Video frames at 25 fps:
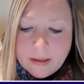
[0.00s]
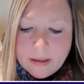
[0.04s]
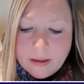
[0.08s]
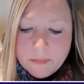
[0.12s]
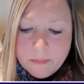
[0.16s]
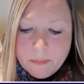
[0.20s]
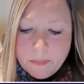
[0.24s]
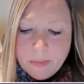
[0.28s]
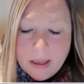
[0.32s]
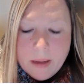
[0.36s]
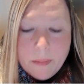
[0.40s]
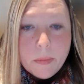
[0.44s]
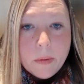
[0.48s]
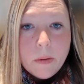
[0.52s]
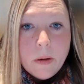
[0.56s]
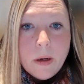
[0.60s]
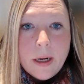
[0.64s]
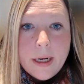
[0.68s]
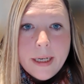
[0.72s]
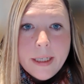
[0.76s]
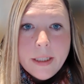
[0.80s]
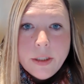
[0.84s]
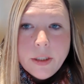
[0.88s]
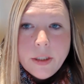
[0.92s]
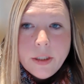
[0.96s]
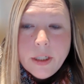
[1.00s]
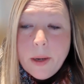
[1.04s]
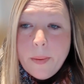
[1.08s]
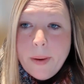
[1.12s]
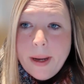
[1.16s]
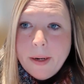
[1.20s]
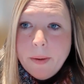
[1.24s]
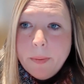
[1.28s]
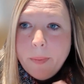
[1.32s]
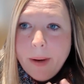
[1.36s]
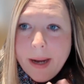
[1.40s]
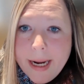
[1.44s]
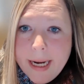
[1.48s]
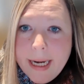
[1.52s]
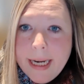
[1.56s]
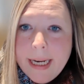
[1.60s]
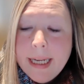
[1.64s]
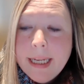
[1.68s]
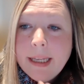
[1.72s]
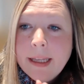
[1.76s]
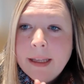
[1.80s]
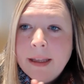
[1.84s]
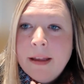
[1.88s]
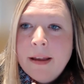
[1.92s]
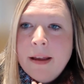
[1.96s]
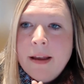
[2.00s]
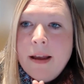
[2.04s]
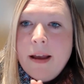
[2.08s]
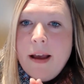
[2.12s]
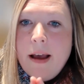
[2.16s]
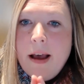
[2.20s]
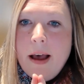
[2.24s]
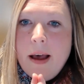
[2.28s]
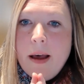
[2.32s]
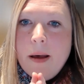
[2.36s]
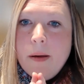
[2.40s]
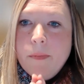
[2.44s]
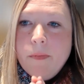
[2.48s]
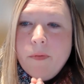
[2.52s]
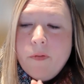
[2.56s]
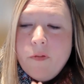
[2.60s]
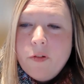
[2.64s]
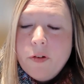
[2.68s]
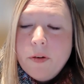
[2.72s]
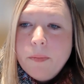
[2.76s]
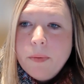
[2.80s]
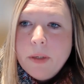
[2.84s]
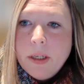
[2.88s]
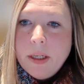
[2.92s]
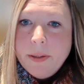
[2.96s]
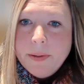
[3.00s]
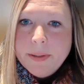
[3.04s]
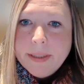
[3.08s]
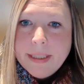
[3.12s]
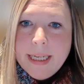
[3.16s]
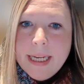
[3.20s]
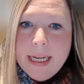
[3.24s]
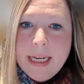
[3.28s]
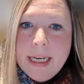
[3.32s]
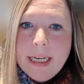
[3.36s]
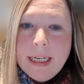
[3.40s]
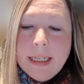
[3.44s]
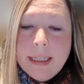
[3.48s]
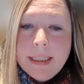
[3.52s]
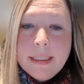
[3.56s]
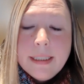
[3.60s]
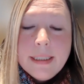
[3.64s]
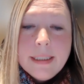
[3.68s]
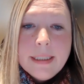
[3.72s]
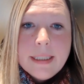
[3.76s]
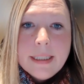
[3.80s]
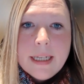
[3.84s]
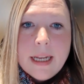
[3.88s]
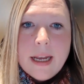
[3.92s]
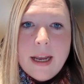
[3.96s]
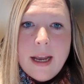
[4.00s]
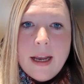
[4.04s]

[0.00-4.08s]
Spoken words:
people like Joanna Whaling from New Zealand,